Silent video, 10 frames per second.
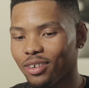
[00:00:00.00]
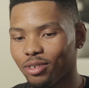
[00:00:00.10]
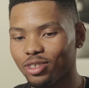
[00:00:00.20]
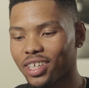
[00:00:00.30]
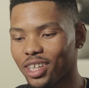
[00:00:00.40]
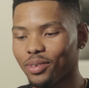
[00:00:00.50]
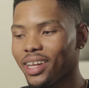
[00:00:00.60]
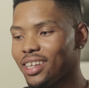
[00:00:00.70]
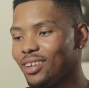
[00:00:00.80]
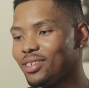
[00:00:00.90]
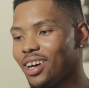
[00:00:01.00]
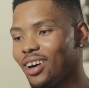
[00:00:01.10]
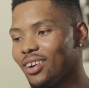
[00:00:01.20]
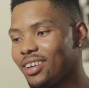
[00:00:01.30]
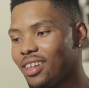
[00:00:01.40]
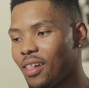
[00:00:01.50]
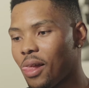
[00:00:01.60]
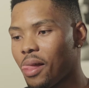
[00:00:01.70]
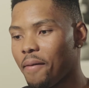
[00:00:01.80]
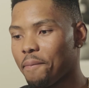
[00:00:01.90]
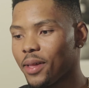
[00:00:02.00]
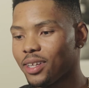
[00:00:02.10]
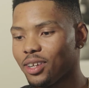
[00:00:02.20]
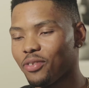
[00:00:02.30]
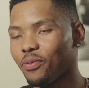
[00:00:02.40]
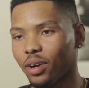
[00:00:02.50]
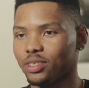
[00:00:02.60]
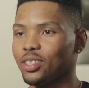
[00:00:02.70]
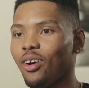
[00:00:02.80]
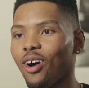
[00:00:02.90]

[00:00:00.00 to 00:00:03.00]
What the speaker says: When you get a win in UNO, you know, you work so